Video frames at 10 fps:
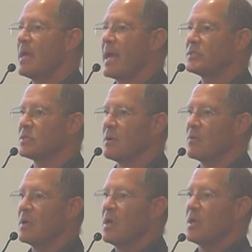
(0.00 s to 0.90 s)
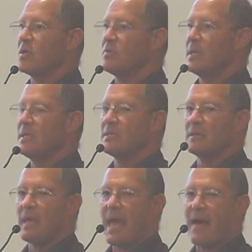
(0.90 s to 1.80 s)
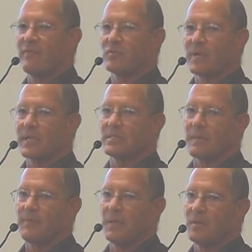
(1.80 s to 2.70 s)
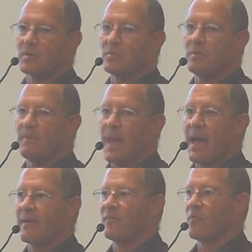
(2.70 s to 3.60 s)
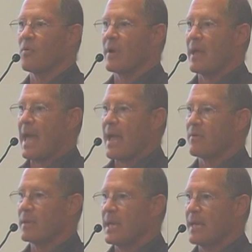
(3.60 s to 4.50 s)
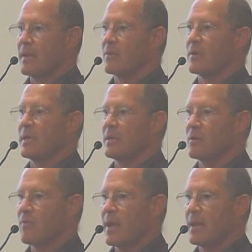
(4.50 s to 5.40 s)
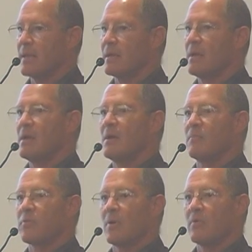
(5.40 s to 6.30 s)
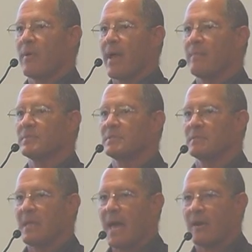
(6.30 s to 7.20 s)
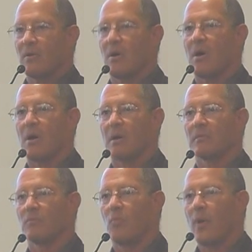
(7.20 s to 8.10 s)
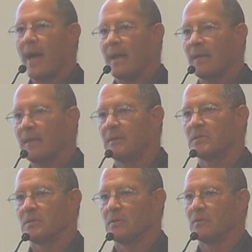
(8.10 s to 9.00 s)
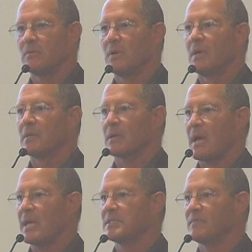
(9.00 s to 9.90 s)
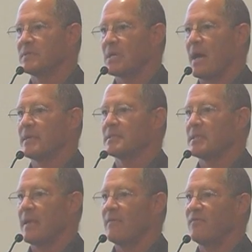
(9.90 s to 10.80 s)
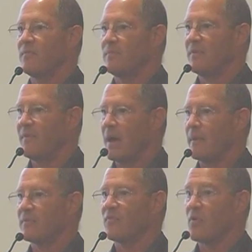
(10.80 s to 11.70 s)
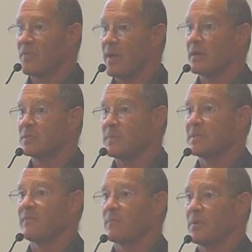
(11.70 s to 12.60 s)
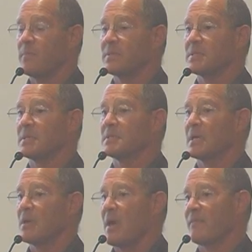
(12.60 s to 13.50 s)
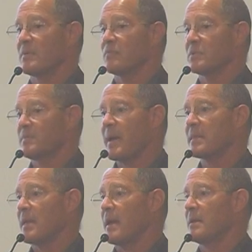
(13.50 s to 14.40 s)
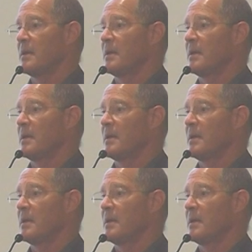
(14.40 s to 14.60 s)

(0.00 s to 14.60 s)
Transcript: And so you need to have tricks up in your tool bag for aggregating or integrating programs that are wedded to the kinds of designs that they've developed for their specific purposes, and you have to respect that.